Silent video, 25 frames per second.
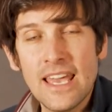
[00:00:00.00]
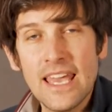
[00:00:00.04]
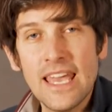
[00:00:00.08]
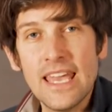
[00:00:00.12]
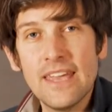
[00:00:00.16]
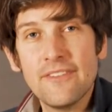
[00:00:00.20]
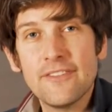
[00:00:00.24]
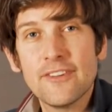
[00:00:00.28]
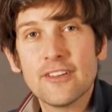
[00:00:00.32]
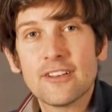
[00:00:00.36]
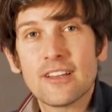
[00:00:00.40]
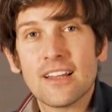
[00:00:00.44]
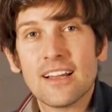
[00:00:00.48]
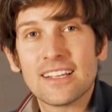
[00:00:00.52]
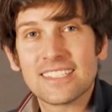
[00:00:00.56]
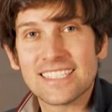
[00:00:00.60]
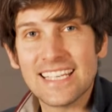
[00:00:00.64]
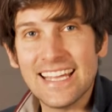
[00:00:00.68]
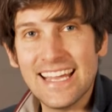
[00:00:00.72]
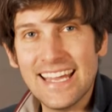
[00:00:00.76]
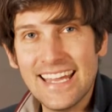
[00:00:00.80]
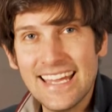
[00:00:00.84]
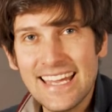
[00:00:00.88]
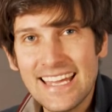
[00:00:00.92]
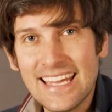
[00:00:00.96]
If you'd like to
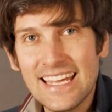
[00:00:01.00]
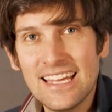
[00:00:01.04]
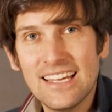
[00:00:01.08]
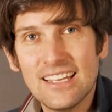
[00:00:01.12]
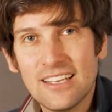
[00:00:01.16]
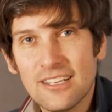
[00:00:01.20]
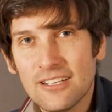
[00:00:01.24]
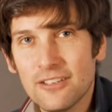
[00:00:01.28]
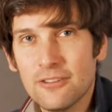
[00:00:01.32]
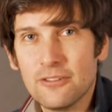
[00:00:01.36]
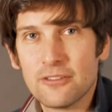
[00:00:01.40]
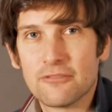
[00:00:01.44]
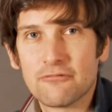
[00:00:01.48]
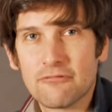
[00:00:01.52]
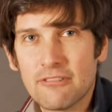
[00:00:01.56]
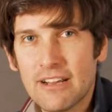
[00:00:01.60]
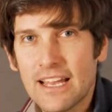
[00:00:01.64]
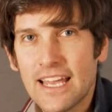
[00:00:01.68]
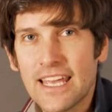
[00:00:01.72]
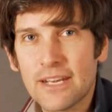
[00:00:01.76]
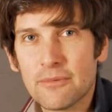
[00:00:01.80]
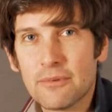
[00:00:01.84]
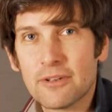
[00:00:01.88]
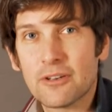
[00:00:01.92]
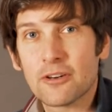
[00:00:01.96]
hear Luke
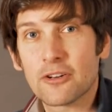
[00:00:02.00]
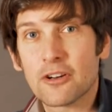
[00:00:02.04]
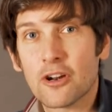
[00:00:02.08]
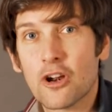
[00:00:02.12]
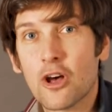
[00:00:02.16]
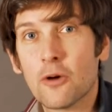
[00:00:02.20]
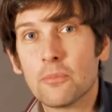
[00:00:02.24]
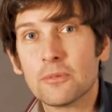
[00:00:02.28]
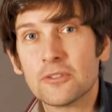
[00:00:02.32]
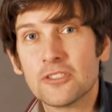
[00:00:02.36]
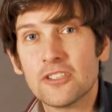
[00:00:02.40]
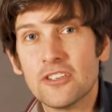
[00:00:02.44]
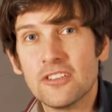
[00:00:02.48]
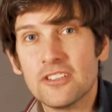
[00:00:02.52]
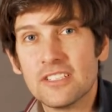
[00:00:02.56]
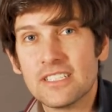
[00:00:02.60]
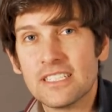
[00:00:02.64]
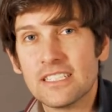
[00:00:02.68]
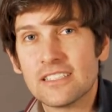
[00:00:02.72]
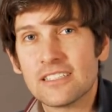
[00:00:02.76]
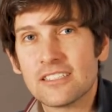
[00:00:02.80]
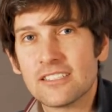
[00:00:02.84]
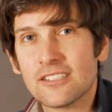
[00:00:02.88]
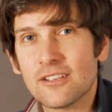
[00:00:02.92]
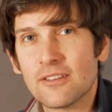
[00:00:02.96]
read, we've got an
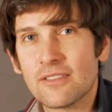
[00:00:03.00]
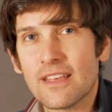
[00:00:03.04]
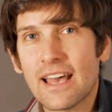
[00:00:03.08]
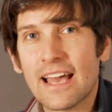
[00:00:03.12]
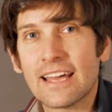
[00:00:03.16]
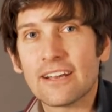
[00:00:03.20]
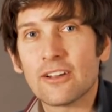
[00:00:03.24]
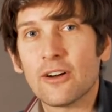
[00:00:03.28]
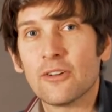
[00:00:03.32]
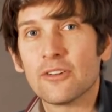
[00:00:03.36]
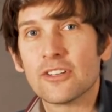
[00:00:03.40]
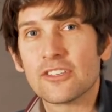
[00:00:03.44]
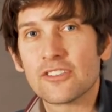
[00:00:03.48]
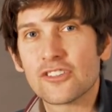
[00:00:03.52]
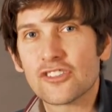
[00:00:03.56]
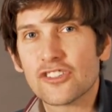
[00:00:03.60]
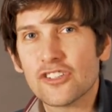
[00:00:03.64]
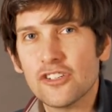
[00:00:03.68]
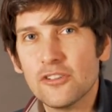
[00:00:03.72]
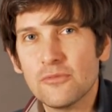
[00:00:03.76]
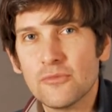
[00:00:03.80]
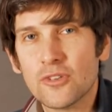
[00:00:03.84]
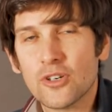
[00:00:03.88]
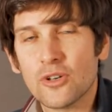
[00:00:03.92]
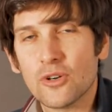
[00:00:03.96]
opportunity to do that on a
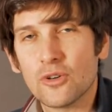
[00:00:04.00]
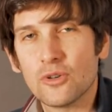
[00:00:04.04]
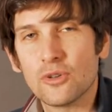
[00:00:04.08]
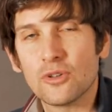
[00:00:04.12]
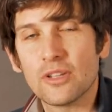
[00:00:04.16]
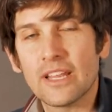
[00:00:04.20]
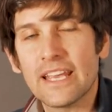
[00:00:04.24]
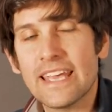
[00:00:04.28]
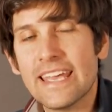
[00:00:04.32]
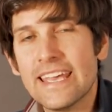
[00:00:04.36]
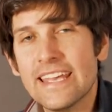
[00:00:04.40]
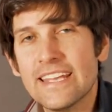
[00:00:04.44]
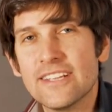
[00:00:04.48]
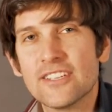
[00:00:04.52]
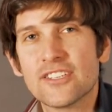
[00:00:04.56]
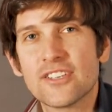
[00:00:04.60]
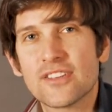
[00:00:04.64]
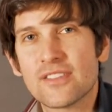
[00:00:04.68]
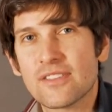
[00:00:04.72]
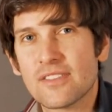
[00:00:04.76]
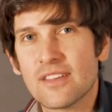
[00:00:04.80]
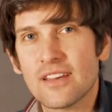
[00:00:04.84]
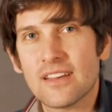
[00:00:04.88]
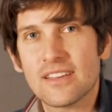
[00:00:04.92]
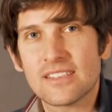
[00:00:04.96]
Zoom call each
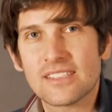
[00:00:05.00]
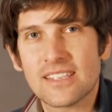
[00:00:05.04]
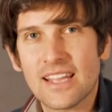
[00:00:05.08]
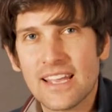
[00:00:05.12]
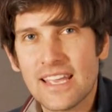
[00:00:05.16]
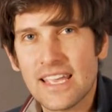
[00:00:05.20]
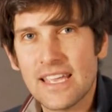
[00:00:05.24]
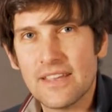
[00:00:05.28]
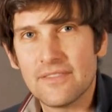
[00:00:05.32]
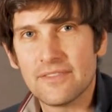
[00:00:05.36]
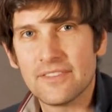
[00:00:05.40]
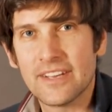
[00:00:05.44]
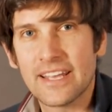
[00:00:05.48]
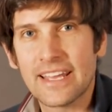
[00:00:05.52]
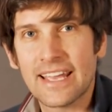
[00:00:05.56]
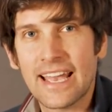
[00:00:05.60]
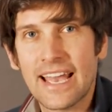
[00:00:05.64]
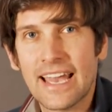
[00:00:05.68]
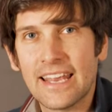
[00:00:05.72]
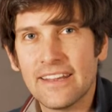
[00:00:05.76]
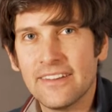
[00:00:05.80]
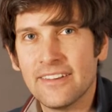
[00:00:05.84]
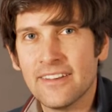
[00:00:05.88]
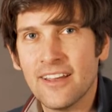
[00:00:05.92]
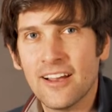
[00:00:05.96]
Thursday evening
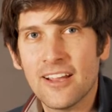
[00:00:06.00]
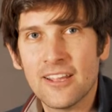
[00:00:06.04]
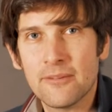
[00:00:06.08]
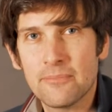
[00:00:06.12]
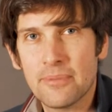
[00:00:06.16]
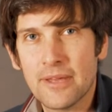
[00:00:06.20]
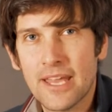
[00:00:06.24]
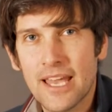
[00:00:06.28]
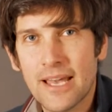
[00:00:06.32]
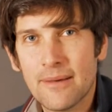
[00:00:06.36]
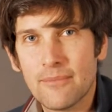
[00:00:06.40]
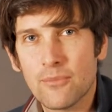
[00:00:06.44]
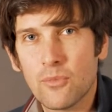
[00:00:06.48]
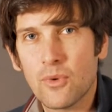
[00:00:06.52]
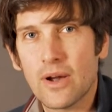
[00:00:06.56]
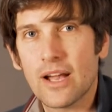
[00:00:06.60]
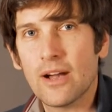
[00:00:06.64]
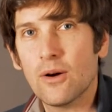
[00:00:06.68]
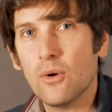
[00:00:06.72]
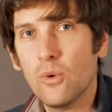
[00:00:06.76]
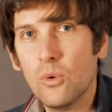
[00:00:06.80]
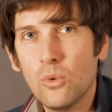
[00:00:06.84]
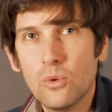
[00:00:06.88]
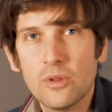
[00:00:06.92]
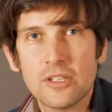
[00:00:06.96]
at 9 pm,
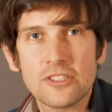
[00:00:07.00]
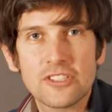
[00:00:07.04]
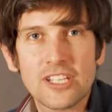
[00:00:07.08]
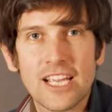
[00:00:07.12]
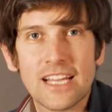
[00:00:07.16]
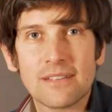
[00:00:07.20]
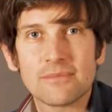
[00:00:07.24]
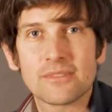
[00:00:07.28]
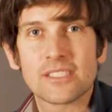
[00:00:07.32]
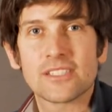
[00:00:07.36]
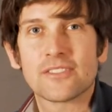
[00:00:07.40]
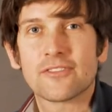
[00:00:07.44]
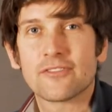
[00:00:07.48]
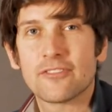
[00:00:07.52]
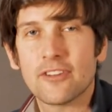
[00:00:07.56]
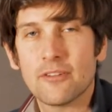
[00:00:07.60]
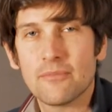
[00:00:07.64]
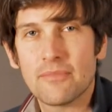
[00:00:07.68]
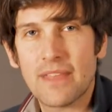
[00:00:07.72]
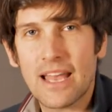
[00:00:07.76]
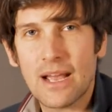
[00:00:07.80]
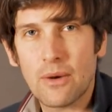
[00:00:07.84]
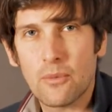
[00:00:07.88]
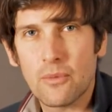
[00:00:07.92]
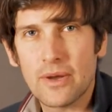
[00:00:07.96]
where all the chapters
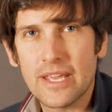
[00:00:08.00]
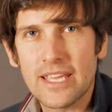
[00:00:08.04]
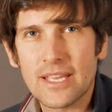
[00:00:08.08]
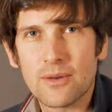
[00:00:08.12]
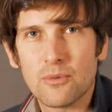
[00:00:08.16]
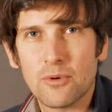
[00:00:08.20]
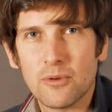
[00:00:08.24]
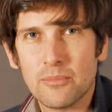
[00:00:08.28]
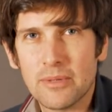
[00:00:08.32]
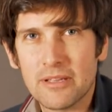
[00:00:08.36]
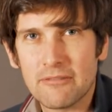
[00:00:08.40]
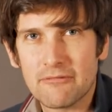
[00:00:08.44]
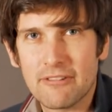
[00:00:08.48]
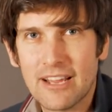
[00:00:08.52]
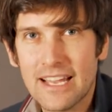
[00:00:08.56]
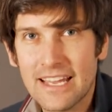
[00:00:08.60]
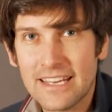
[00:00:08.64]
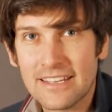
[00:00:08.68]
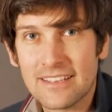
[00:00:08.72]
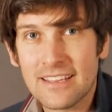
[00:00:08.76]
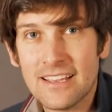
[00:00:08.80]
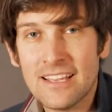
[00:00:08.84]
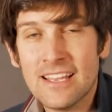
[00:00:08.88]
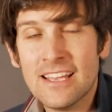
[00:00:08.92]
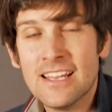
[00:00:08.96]
from that week will be
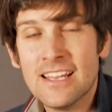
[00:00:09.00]
read.